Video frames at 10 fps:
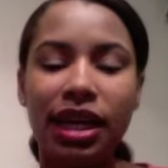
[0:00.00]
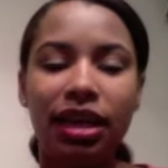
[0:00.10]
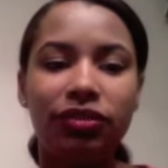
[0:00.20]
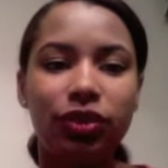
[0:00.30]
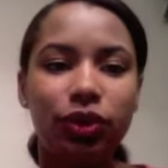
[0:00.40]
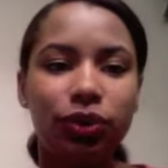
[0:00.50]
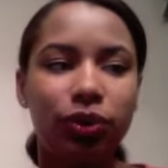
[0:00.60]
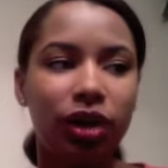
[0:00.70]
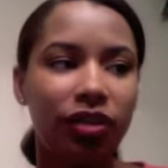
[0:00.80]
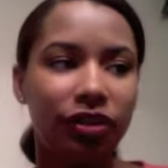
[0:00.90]
If you
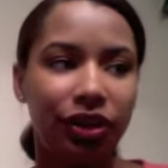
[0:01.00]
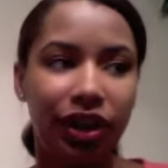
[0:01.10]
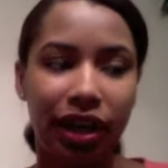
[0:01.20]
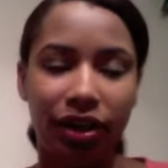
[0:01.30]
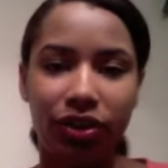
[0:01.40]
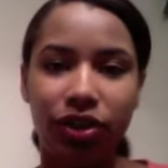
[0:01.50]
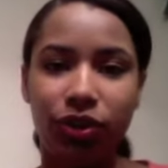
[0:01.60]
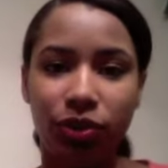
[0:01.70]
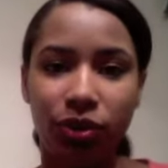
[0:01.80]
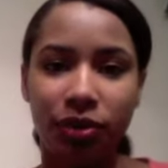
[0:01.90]
cover your hair, then
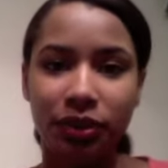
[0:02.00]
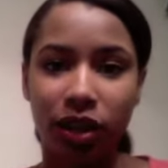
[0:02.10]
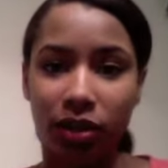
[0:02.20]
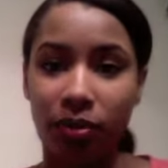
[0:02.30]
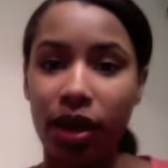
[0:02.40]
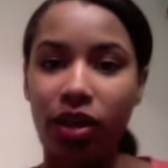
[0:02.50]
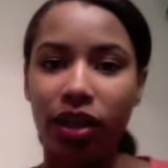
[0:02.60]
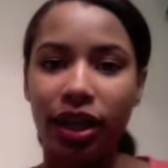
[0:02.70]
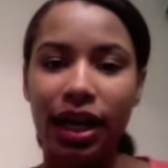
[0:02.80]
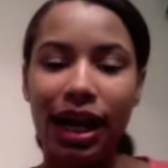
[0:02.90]
you know what I'm talking about.
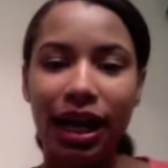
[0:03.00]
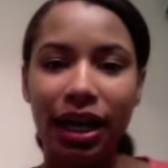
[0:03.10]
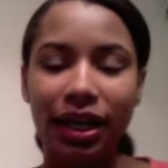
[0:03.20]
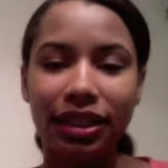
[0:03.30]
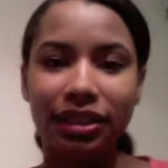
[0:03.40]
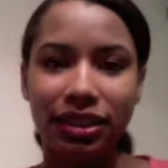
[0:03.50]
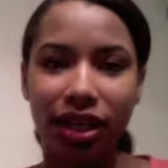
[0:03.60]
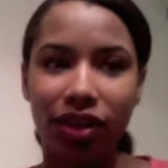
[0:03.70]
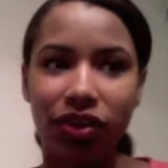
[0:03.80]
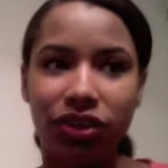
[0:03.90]
Like I can
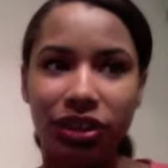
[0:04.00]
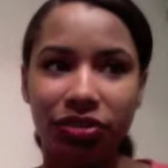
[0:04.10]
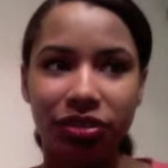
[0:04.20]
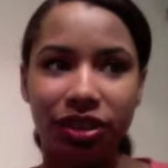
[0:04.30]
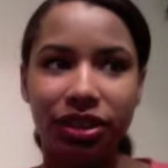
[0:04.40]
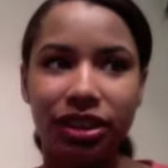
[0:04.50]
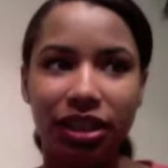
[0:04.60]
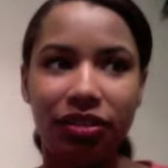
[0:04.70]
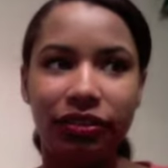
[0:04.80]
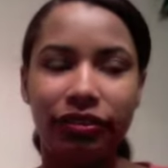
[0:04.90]
tell the difference
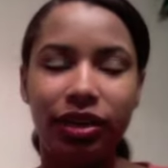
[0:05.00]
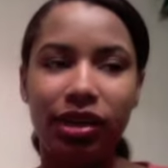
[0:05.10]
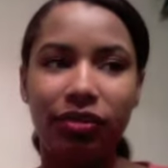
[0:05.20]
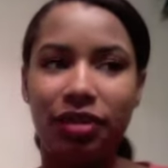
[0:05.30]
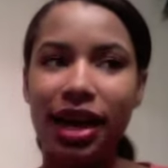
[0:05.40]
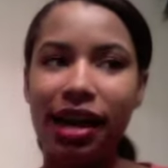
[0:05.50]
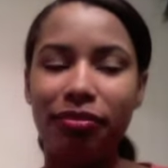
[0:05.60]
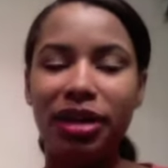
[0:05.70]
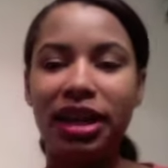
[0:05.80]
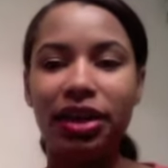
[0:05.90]
if I have
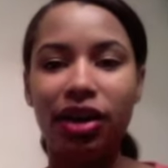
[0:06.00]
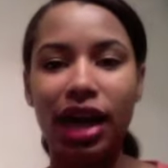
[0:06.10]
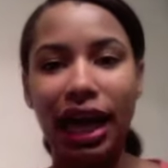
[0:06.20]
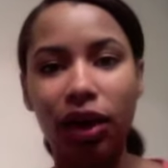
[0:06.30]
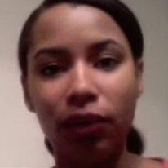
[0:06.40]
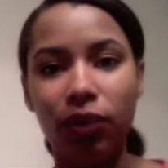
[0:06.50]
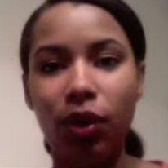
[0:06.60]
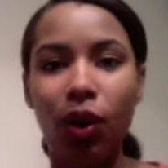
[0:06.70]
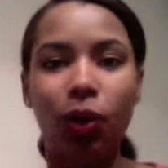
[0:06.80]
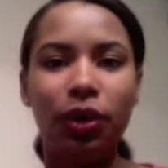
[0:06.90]
my hair out
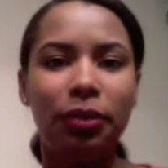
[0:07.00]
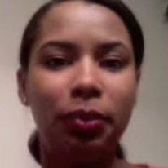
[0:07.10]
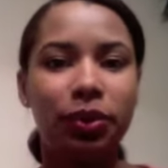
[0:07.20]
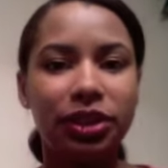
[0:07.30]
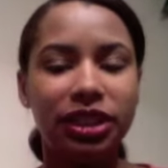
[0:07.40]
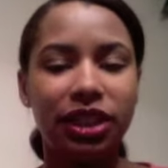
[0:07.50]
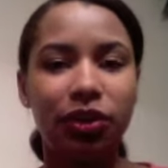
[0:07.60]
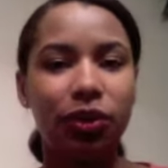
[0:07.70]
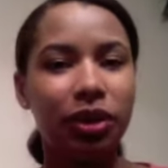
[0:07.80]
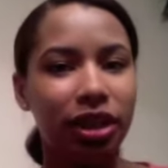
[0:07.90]
or in a ponytail
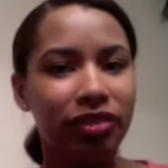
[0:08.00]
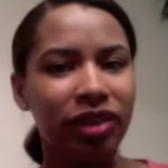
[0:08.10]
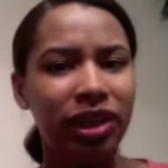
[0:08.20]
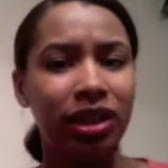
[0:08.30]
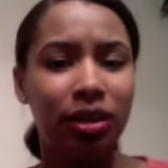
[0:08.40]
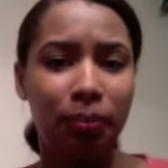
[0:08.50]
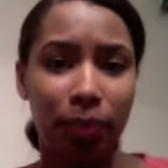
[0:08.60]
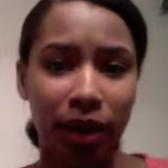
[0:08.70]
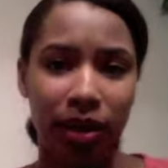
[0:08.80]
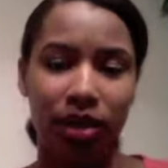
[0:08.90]
or even in a
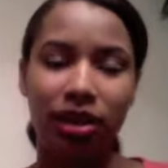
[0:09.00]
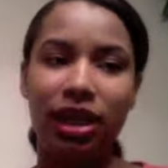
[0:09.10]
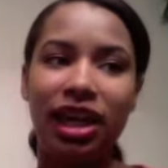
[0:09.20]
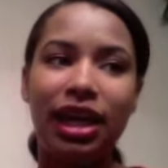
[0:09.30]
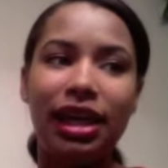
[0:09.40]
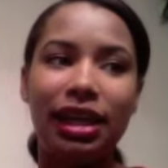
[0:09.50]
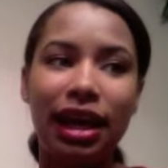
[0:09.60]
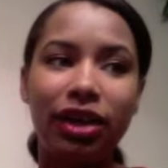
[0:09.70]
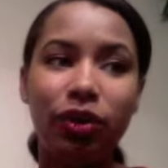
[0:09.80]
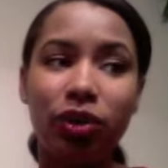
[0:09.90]
bun and
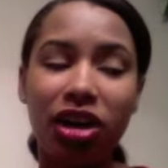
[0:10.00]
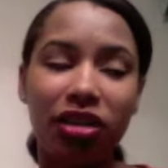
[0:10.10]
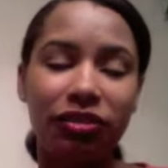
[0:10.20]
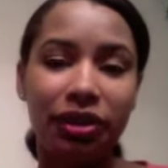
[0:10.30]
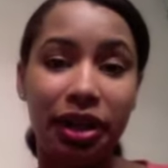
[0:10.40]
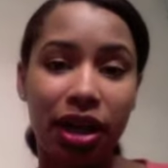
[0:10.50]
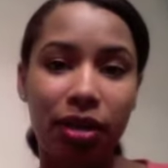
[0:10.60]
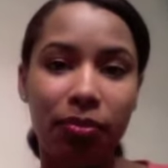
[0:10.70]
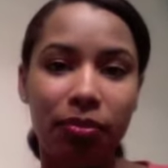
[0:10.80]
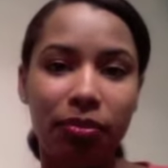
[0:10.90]
I don't cover it
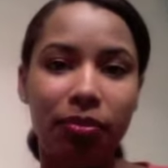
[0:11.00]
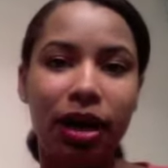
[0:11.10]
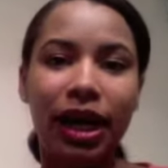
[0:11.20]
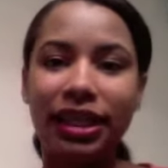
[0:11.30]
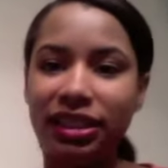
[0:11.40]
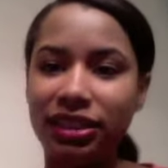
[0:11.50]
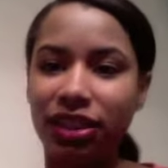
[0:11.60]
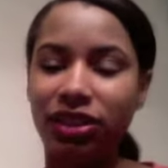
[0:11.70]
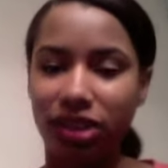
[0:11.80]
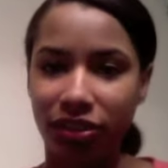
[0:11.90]
up, I can tell
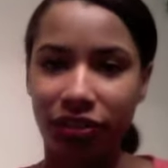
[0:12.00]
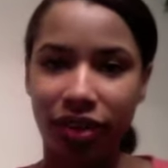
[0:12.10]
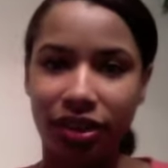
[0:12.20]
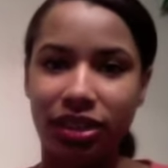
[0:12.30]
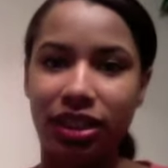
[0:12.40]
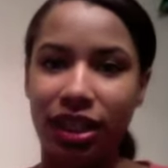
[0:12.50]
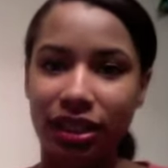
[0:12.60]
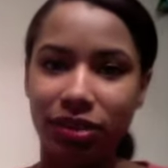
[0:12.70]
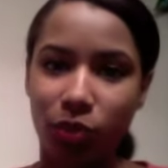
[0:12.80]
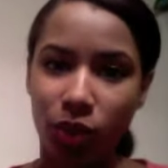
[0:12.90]
the difference the
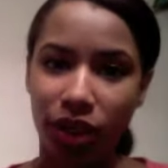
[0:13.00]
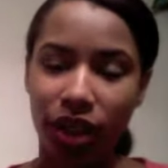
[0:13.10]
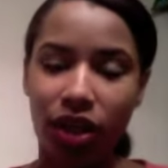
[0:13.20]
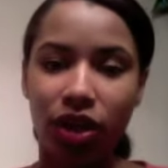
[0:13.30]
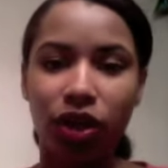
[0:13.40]
next morning.